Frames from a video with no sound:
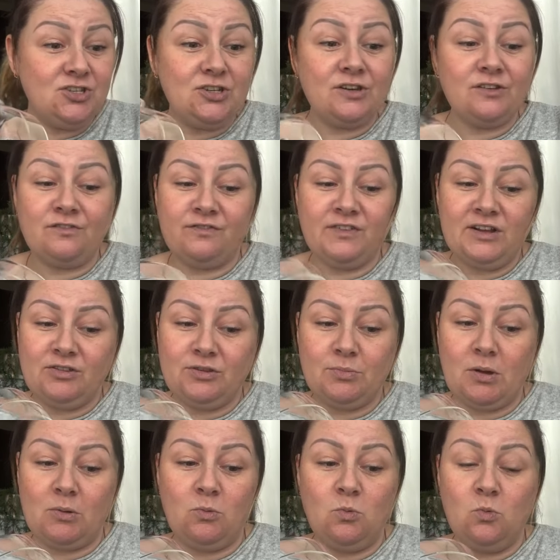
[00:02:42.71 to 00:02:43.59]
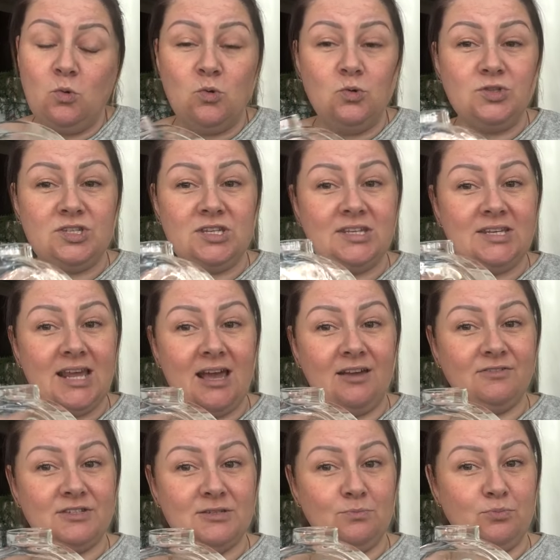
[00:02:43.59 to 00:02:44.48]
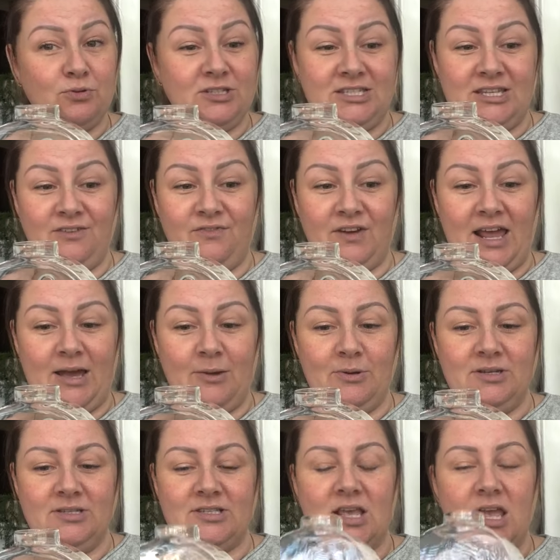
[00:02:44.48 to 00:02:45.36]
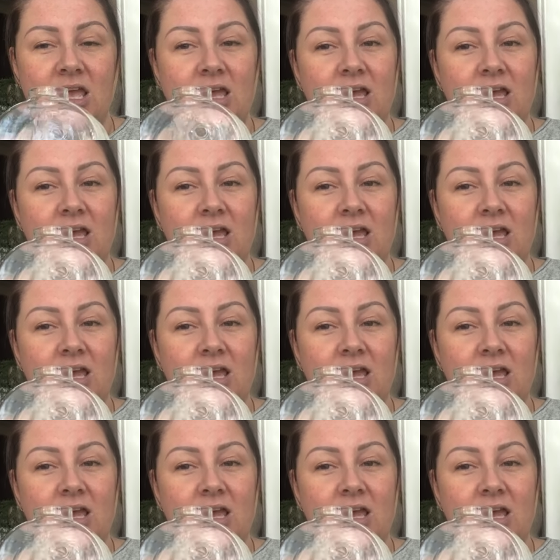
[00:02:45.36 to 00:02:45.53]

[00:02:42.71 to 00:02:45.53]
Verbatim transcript: You could fill them up with water and have some pretty flowers.